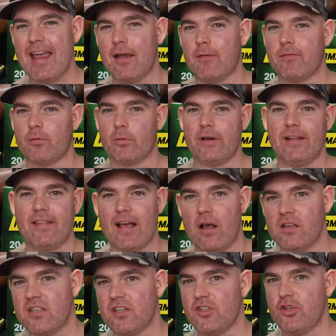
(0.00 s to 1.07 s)
of
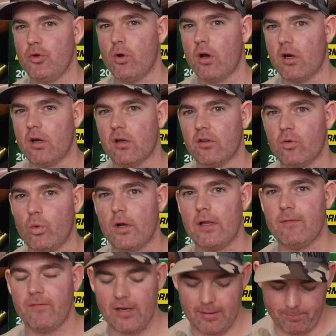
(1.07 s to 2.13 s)
3,220
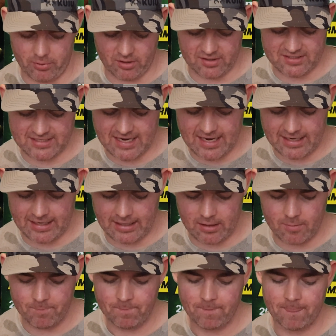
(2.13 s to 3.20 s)
feet per second.